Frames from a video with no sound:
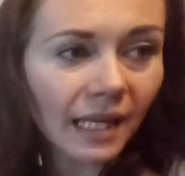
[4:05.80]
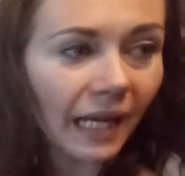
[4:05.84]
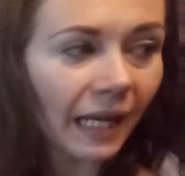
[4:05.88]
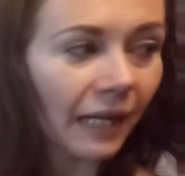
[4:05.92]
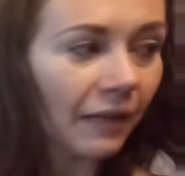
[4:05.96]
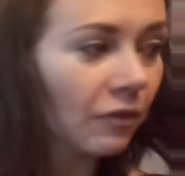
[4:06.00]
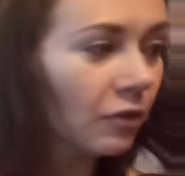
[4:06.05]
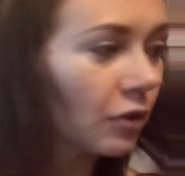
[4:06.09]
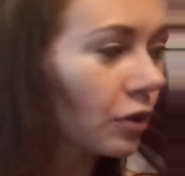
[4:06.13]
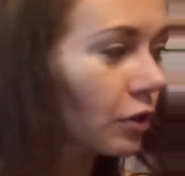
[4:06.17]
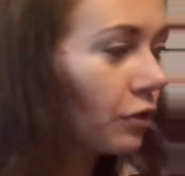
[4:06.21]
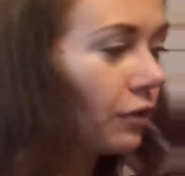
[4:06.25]

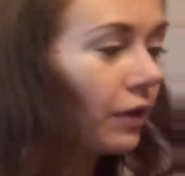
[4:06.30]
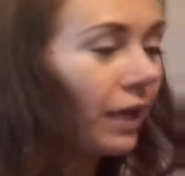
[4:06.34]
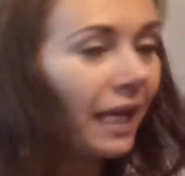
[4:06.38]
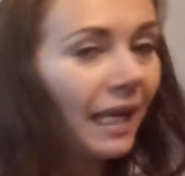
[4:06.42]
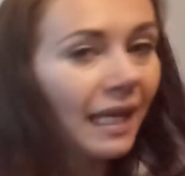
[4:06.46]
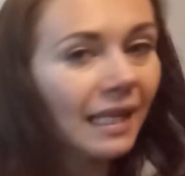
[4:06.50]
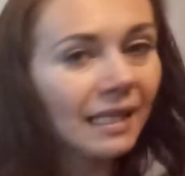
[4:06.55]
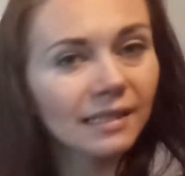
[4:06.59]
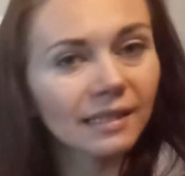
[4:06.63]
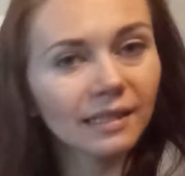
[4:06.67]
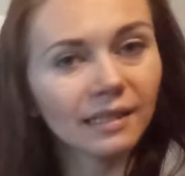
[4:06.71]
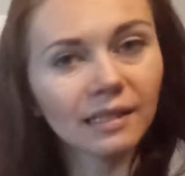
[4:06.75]
have
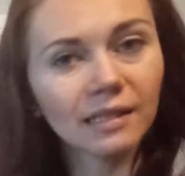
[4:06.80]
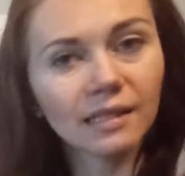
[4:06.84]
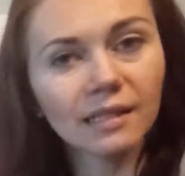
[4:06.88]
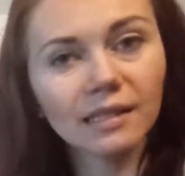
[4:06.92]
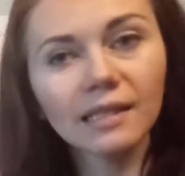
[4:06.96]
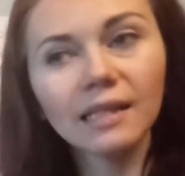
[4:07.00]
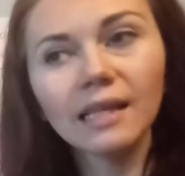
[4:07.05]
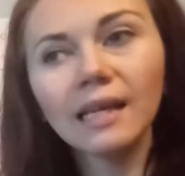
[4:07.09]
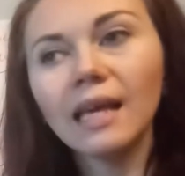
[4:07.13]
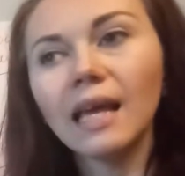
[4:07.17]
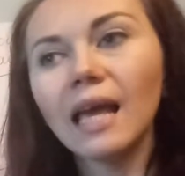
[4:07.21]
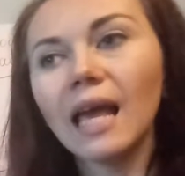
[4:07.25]
created,
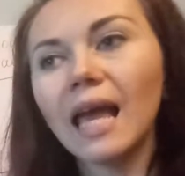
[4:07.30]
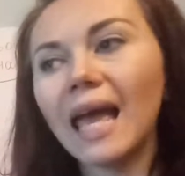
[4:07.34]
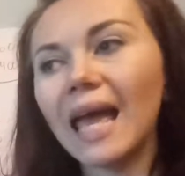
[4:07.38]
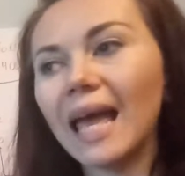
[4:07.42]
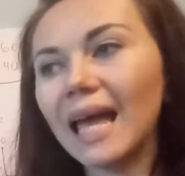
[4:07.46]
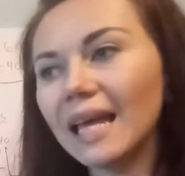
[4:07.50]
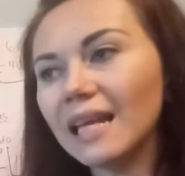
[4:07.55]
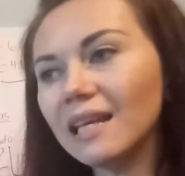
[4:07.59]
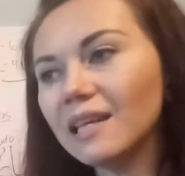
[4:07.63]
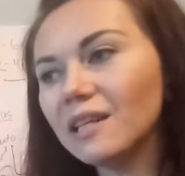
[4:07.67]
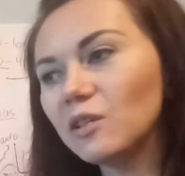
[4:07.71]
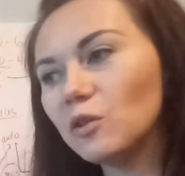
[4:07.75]

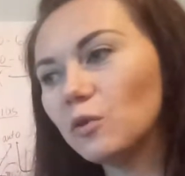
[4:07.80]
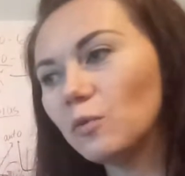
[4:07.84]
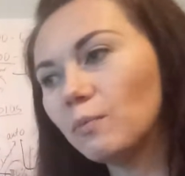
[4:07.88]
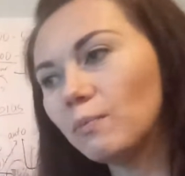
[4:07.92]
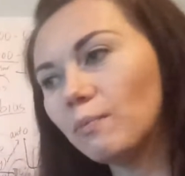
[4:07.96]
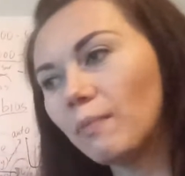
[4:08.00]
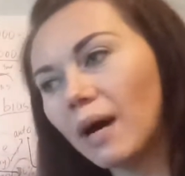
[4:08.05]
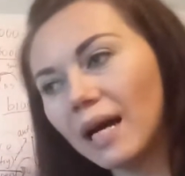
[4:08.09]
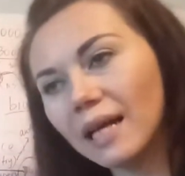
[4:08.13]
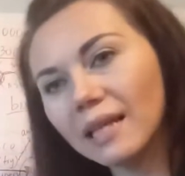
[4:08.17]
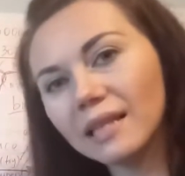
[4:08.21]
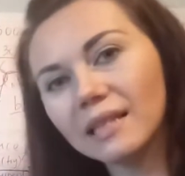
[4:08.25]
and you
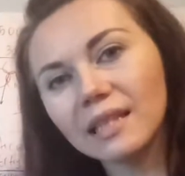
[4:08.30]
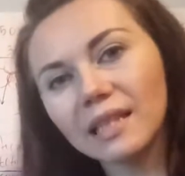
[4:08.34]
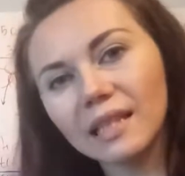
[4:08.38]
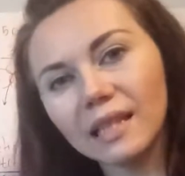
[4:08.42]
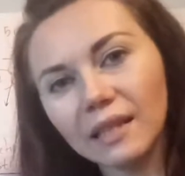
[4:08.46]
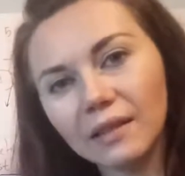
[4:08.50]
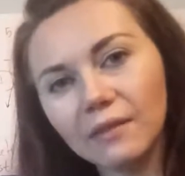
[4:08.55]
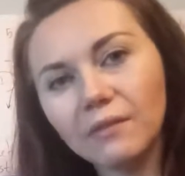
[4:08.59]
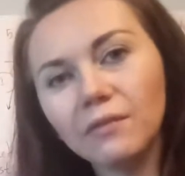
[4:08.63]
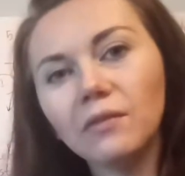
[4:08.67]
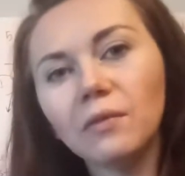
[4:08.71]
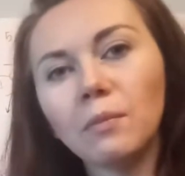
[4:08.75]
might
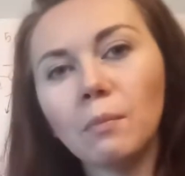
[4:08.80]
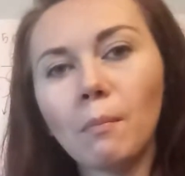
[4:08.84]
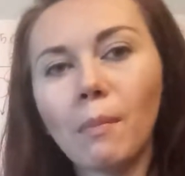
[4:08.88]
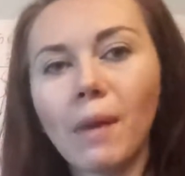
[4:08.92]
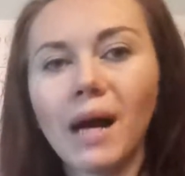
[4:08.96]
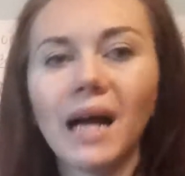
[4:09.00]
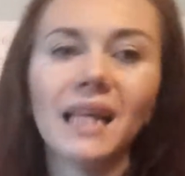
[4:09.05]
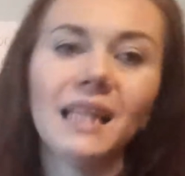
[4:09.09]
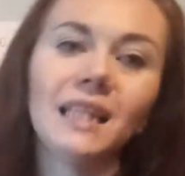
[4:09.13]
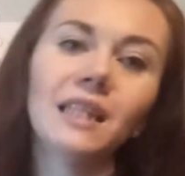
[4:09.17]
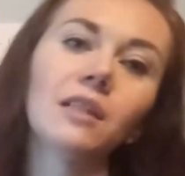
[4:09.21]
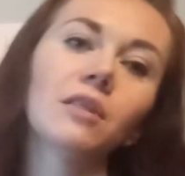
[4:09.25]
give
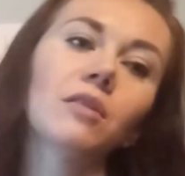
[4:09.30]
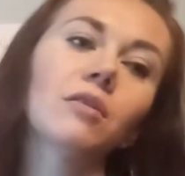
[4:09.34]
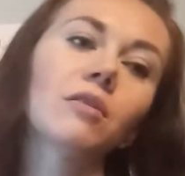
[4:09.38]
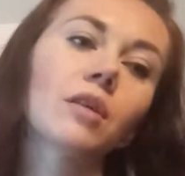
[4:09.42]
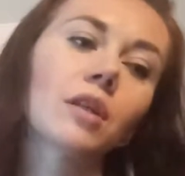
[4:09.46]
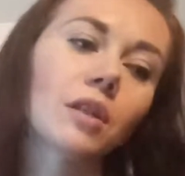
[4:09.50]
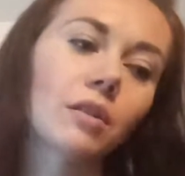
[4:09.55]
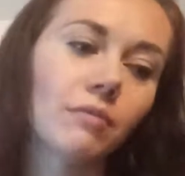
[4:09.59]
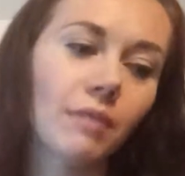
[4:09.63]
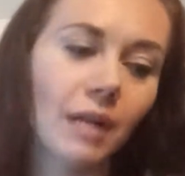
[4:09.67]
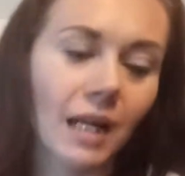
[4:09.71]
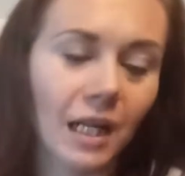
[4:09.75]
minor
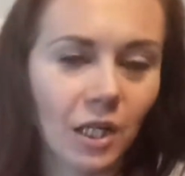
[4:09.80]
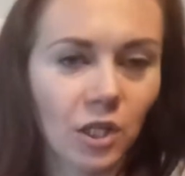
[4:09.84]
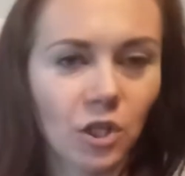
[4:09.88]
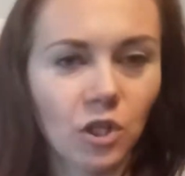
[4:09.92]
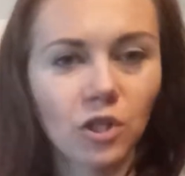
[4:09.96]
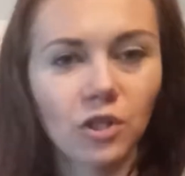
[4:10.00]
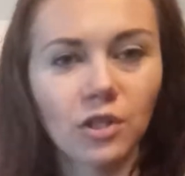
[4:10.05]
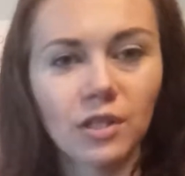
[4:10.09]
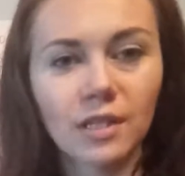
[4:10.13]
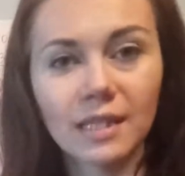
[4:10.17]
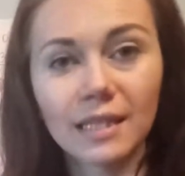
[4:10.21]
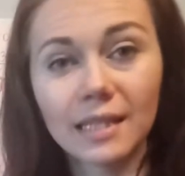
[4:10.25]

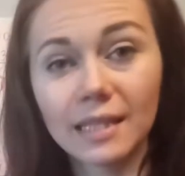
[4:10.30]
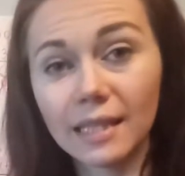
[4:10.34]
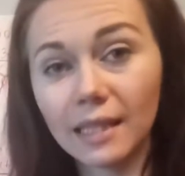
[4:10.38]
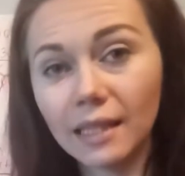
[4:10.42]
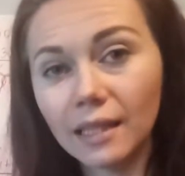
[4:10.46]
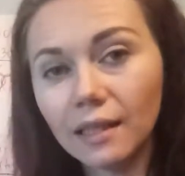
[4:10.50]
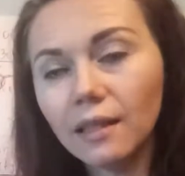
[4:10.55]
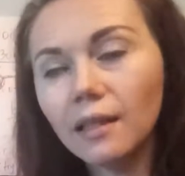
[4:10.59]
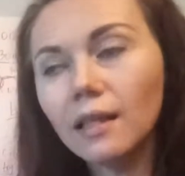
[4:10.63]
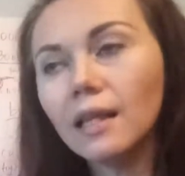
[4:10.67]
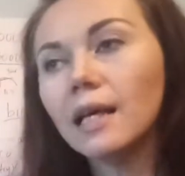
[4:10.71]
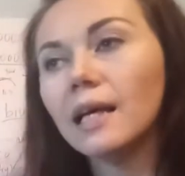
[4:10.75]
corrections.
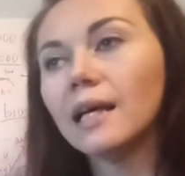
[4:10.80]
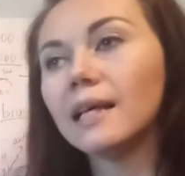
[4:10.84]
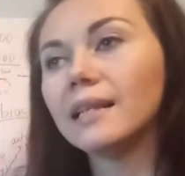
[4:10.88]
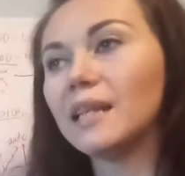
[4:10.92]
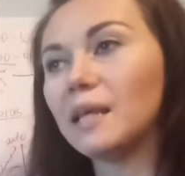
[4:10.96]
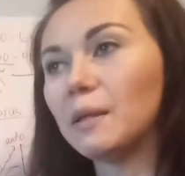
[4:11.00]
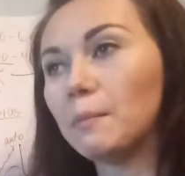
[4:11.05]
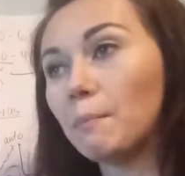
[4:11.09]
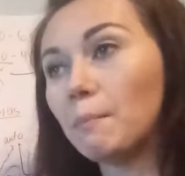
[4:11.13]
Still, they